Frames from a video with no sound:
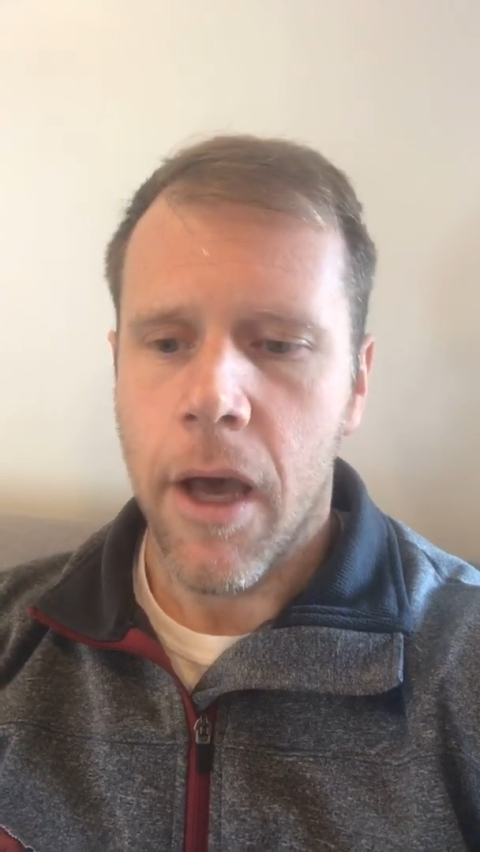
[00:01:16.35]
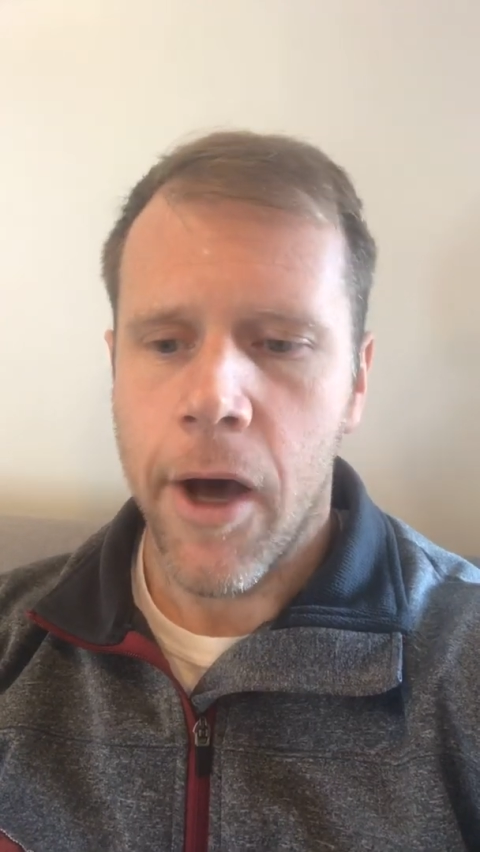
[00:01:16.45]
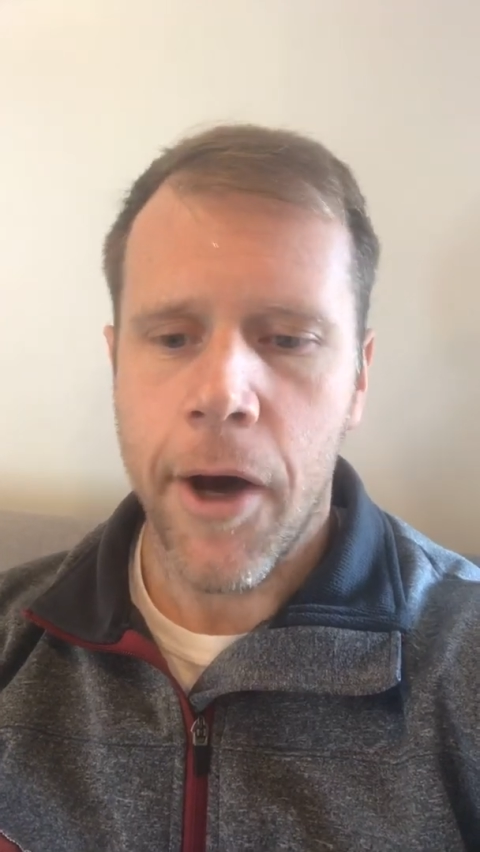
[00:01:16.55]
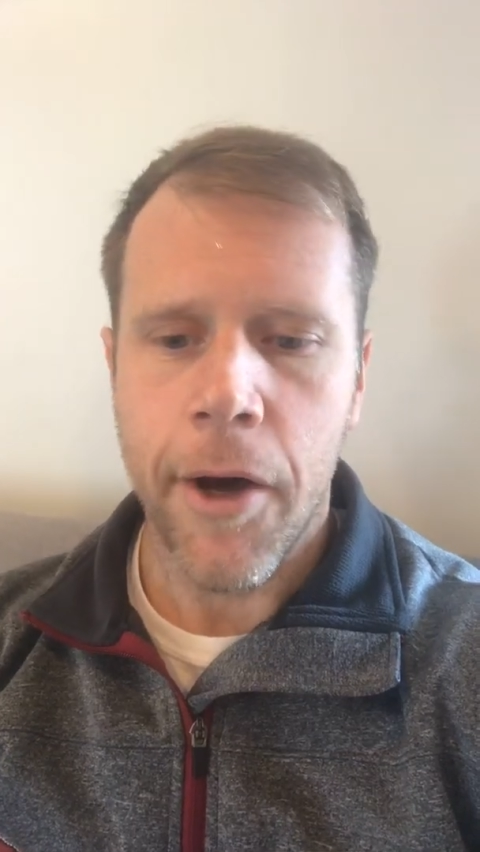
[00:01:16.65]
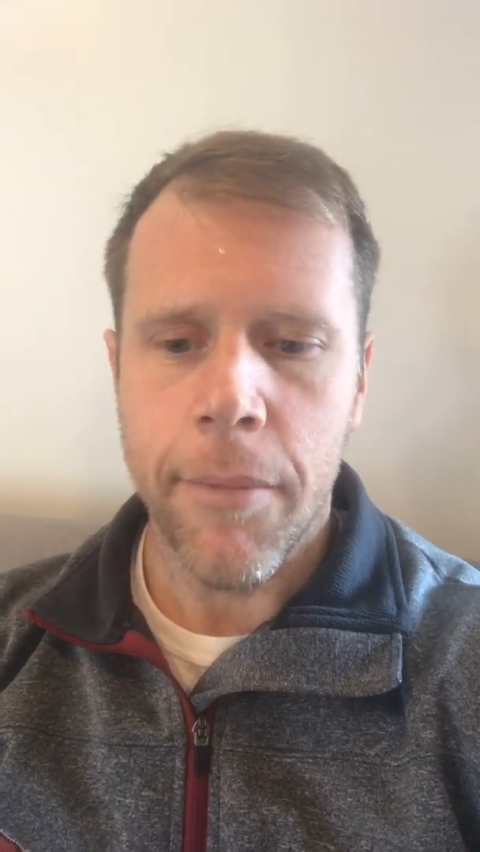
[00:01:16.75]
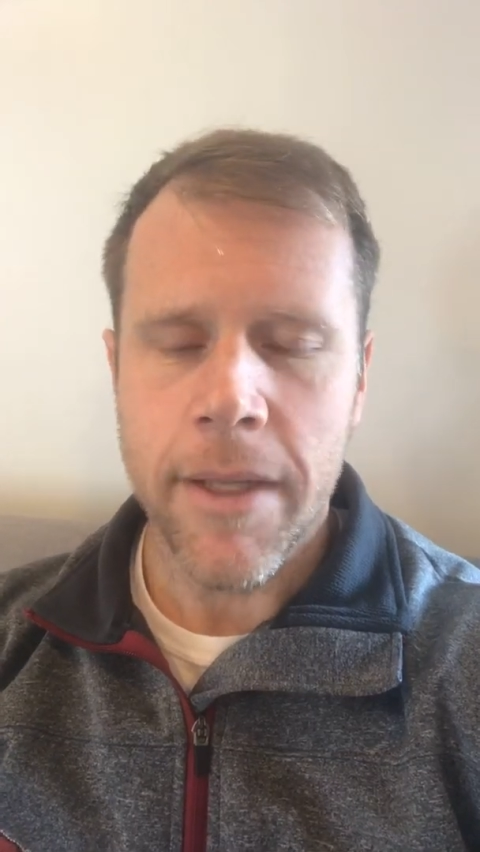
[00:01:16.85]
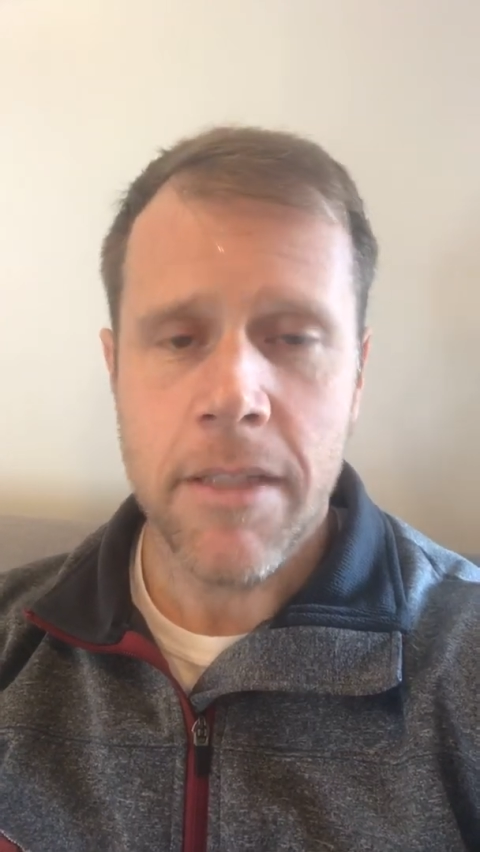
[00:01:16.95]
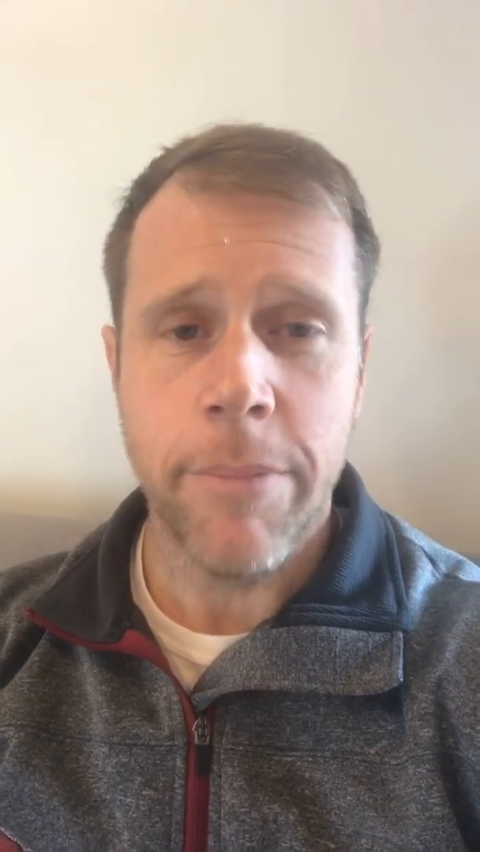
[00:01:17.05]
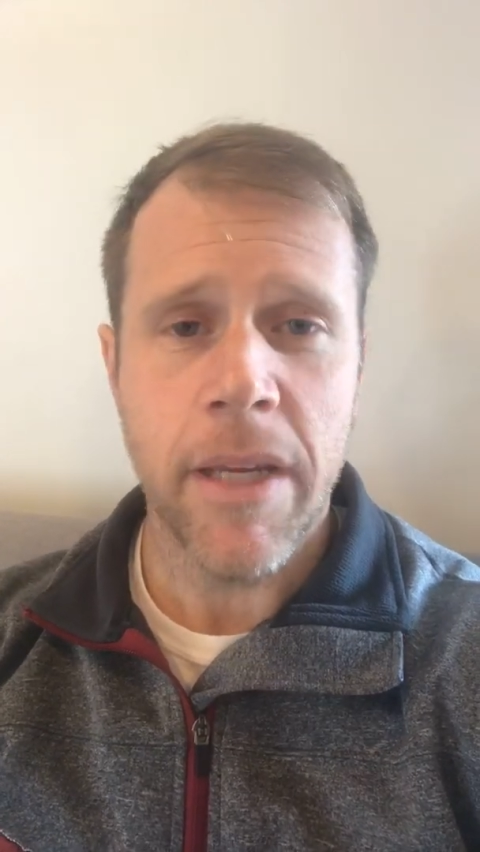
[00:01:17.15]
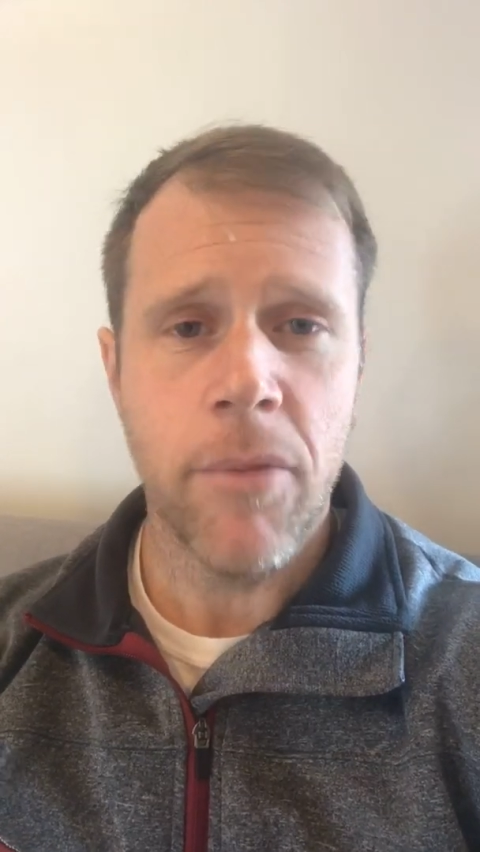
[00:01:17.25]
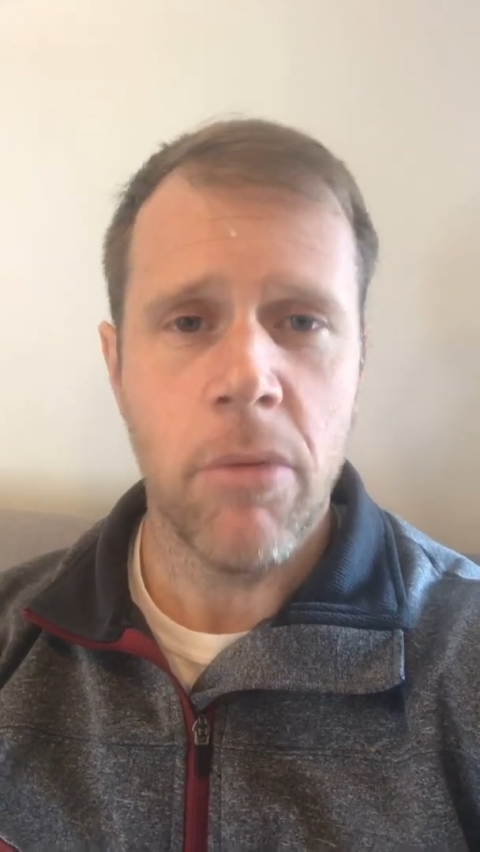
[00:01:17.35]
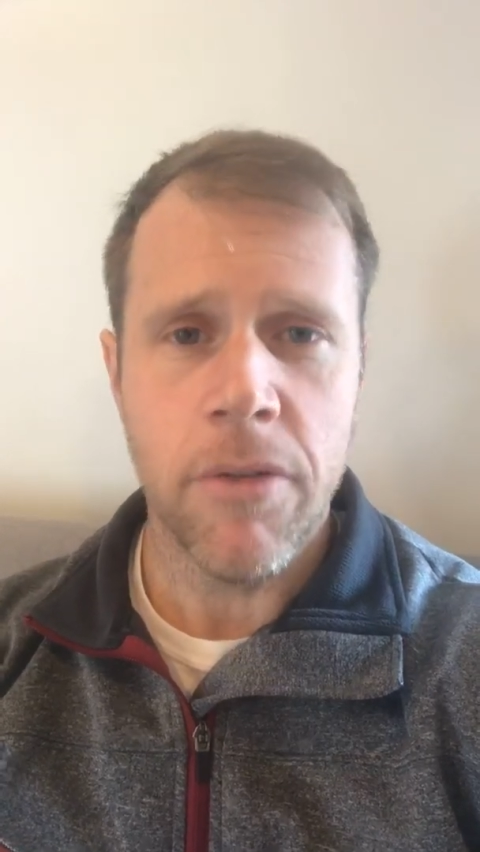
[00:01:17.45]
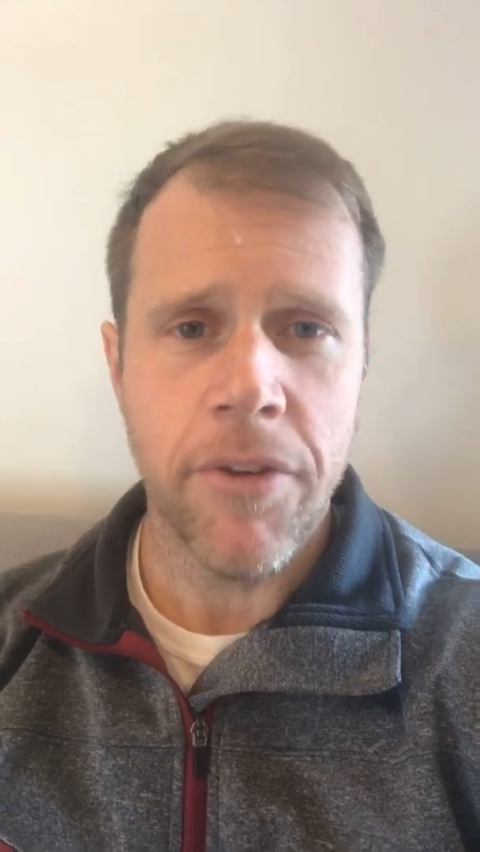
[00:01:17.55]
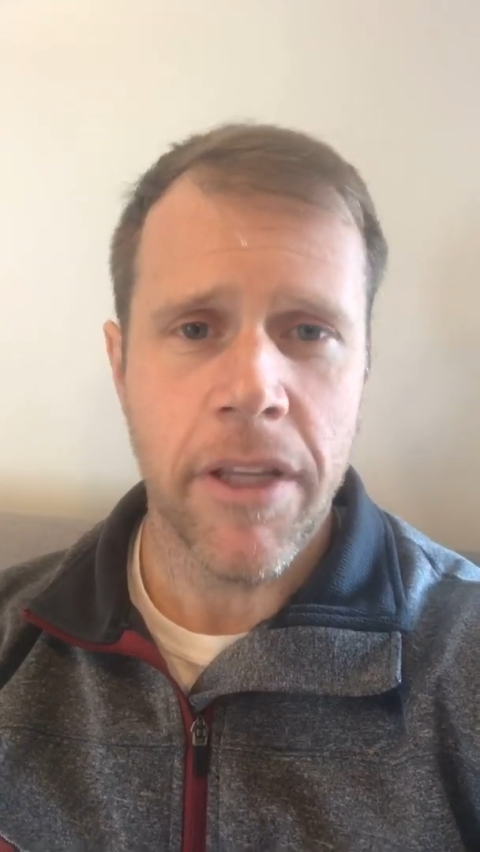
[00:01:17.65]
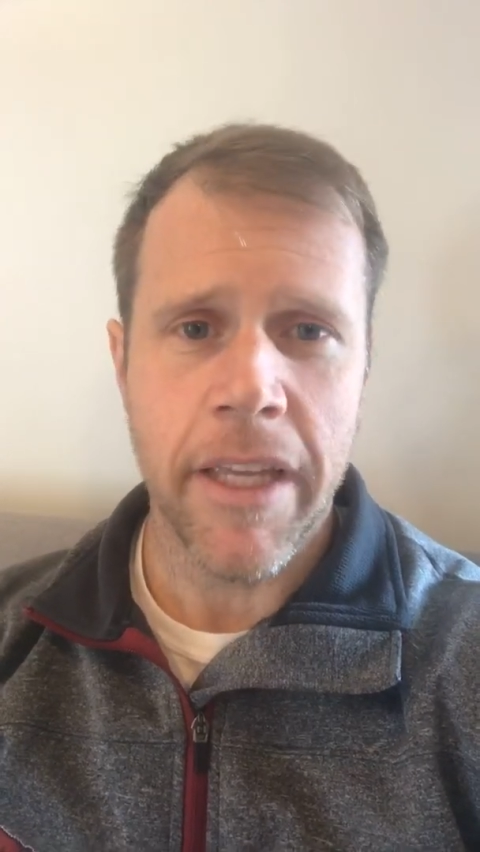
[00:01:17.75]
It's a big
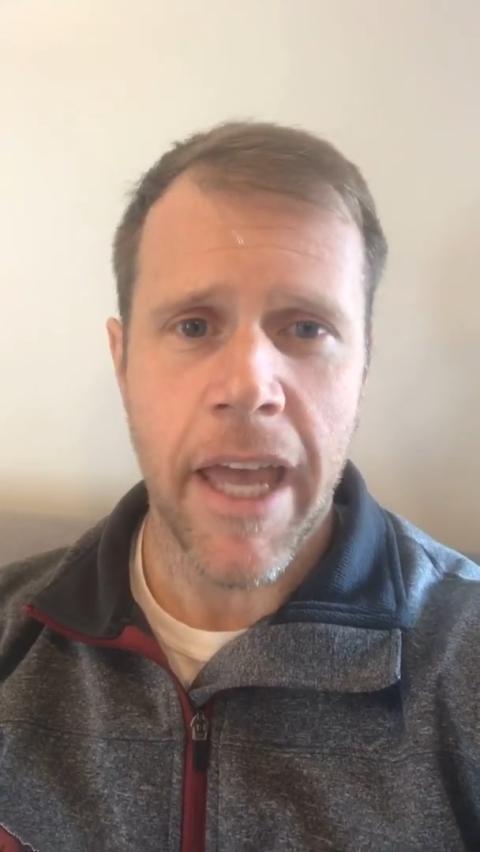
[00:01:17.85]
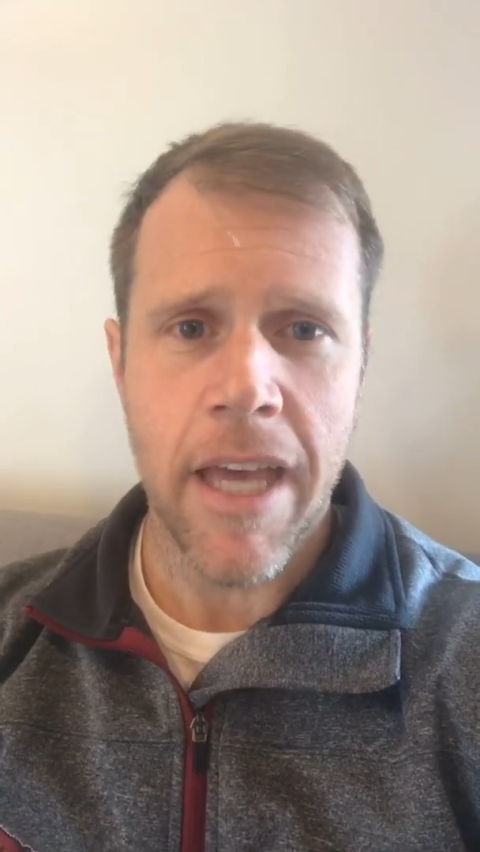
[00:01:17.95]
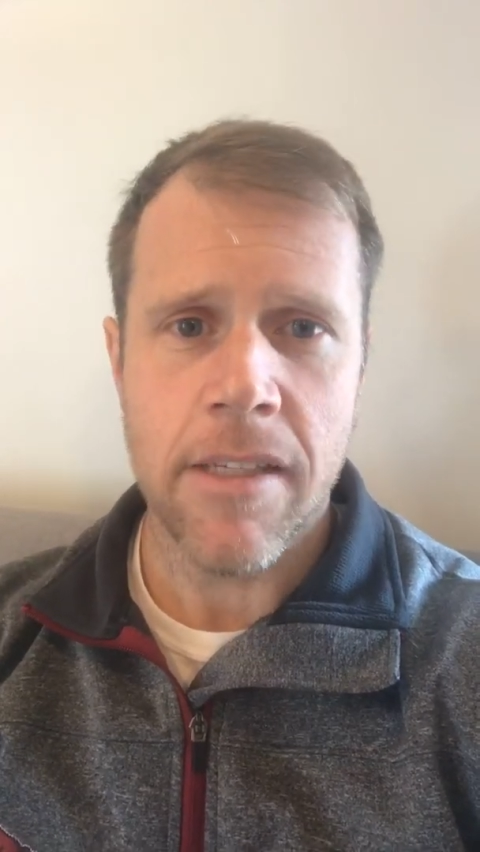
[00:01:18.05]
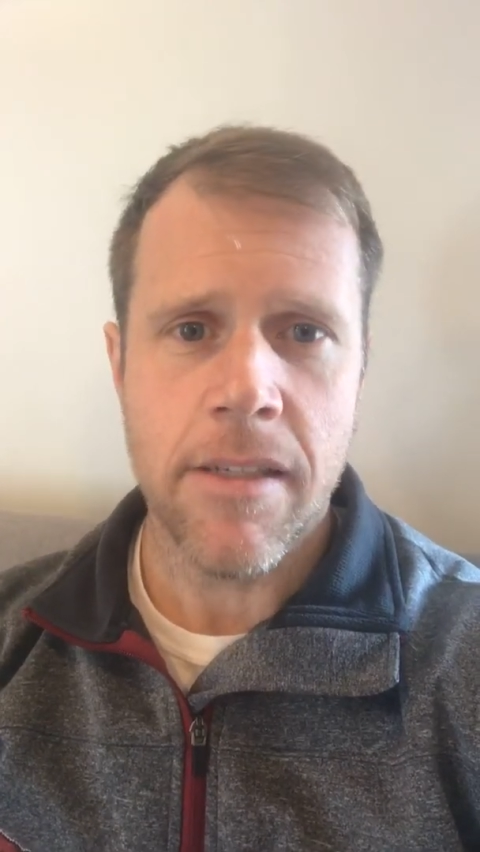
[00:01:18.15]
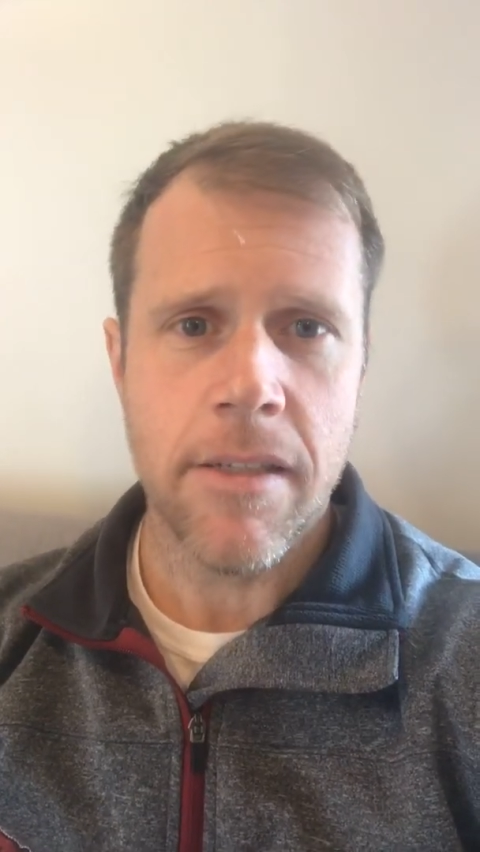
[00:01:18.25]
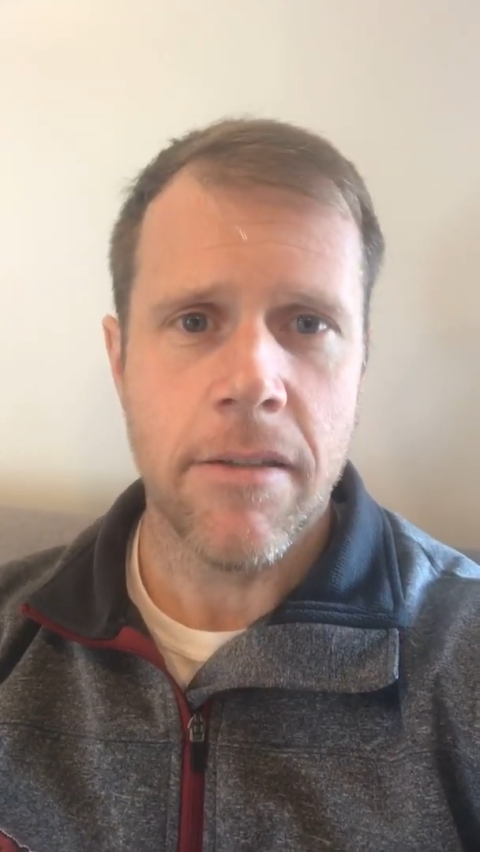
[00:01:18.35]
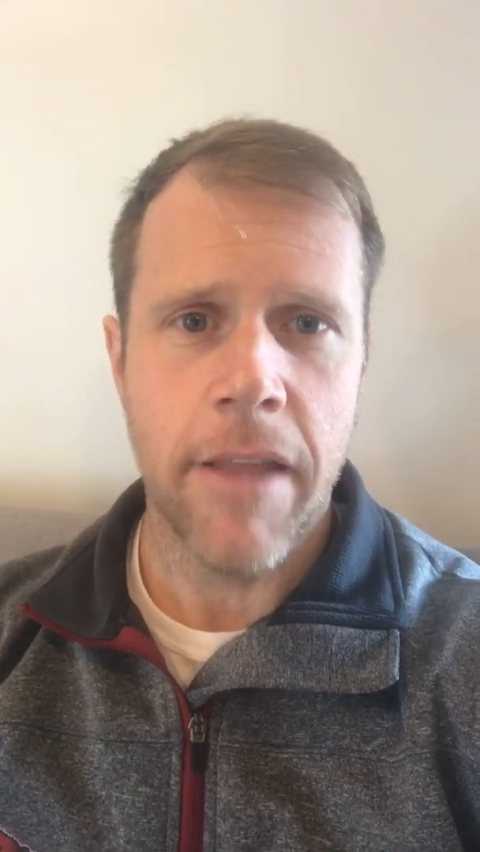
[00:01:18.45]
moment for the guests.